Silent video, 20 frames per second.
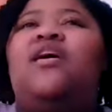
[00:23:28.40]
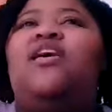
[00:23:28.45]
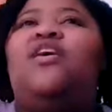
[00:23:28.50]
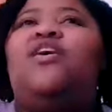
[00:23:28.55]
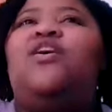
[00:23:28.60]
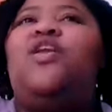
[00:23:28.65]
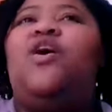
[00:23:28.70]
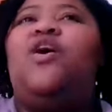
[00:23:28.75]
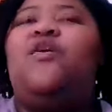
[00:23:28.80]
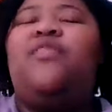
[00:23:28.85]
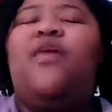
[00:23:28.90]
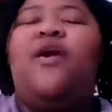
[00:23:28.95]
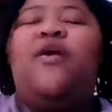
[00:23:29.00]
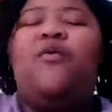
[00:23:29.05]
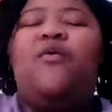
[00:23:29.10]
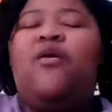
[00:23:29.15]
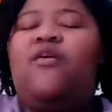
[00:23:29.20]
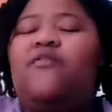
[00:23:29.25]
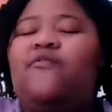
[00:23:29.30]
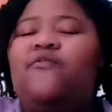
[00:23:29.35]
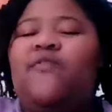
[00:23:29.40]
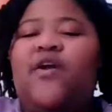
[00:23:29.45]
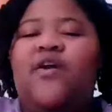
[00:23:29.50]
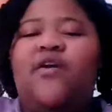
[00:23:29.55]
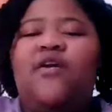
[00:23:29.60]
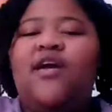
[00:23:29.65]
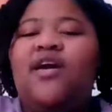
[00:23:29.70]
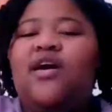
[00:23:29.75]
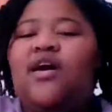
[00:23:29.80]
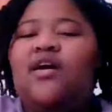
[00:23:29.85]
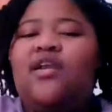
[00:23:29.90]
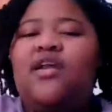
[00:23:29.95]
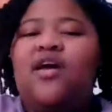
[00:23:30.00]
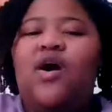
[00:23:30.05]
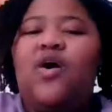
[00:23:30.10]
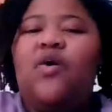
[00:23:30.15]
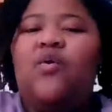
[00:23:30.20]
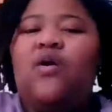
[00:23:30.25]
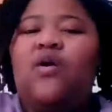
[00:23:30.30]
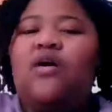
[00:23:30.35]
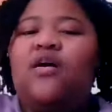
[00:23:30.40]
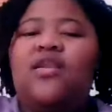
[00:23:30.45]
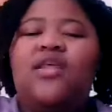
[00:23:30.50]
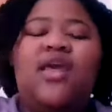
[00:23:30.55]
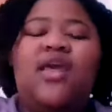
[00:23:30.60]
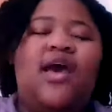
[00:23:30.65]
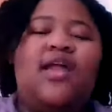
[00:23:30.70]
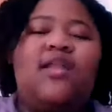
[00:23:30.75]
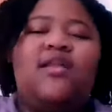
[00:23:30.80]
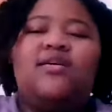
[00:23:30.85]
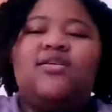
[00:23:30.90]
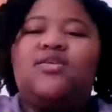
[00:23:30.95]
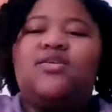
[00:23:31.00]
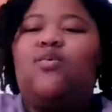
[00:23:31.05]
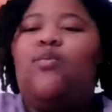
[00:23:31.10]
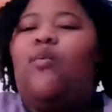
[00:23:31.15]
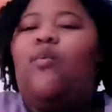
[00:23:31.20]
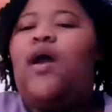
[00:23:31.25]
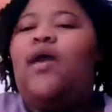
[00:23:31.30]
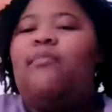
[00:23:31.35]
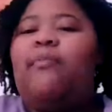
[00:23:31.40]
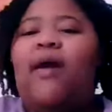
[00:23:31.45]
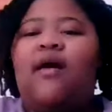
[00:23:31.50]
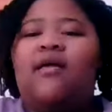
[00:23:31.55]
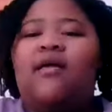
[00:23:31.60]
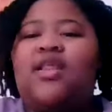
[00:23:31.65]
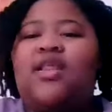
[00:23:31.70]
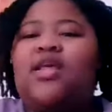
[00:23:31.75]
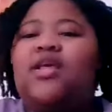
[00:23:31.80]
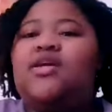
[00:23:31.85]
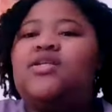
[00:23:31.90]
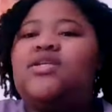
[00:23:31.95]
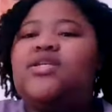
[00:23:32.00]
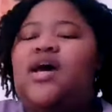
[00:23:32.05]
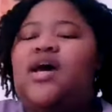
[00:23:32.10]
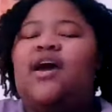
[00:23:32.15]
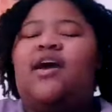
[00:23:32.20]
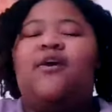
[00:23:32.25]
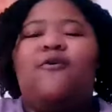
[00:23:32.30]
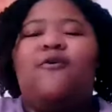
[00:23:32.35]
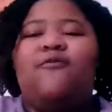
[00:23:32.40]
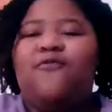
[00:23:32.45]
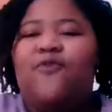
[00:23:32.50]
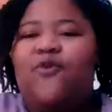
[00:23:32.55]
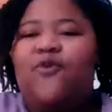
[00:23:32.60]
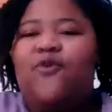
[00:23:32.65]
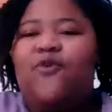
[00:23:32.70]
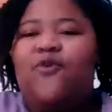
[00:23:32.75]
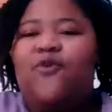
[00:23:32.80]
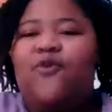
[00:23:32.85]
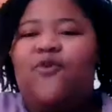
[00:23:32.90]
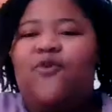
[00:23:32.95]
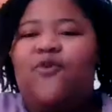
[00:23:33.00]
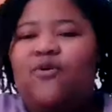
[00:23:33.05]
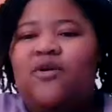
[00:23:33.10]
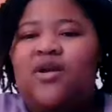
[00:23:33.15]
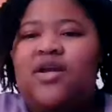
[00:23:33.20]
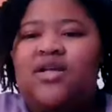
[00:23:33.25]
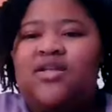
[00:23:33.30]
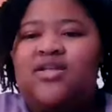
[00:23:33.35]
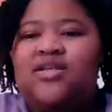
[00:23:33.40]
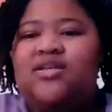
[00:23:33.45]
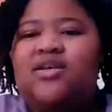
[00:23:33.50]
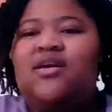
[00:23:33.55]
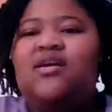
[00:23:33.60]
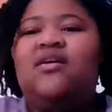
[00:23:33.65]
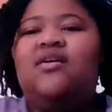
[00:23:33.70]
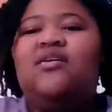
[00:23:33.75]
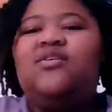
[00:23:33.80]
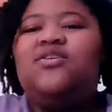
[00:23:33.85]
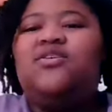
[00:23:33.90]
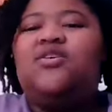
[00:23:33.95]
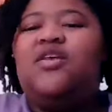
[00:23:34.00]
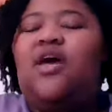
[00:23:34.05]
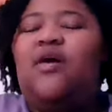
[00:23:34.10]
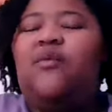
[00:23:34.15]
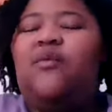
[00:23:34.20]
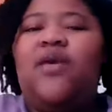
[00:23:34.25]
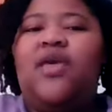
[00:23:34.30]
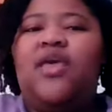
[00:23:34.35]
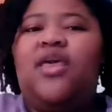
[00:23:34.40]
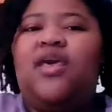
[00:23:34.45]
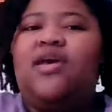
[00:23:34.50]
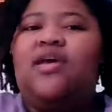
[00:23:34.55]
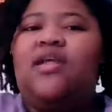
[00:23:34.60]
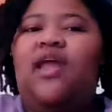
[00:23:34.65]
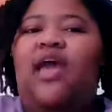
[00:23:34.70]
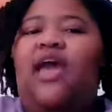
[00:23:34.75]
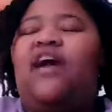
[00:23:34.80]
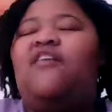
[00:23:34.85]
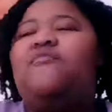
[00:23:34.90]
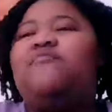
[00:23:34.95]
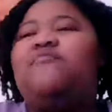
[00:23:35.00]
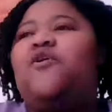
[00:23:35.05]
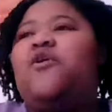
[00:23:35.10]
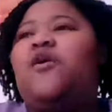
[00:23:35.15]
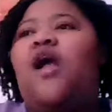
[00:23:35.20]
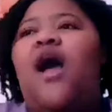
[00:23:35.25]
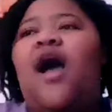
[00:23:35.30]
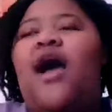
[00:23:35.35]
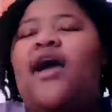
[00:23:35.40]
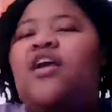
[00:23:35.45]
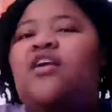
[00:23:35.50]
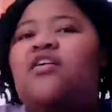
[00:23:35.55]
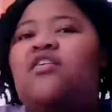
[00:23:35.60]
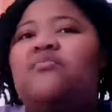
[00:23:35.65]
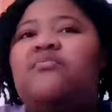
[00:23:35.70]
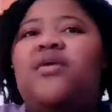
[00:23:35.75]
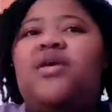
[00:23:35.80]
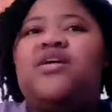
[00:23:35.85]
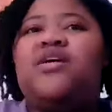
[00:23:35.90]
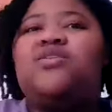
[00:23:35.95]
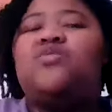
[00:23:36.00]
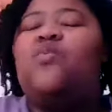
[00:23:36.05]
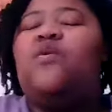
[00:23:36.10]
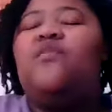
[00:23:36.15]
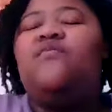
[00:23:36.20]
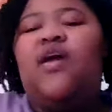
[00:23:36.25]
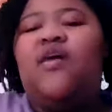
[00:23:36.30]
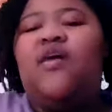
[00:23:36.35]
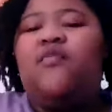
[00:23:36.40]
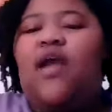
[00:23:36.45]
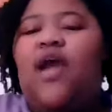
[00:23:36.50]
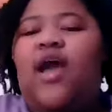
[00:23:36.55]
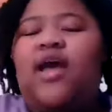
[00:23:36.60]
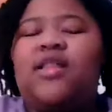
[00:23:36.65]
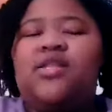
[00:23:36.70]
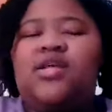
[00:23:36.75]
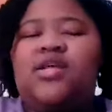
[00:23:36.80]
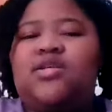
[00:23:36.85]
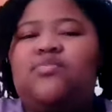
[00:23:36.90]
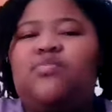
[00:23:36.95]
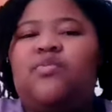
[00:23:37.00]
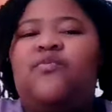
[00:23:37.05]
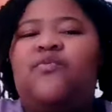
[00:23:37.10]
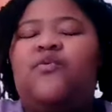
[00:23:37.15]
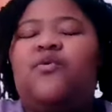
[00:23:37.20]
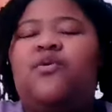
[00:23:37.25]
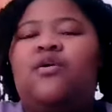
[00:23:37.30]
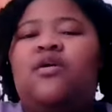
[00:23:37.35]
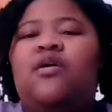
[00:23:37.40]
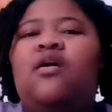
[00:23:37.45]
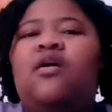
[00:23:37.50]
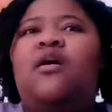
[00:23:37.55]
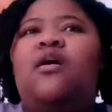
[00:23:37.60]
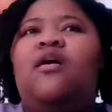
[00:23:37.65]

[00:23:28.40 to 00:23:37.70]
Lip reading: they were very gun ho on, yeah, let's wipe out the entire forest so that we can have more iron because we've never had this before.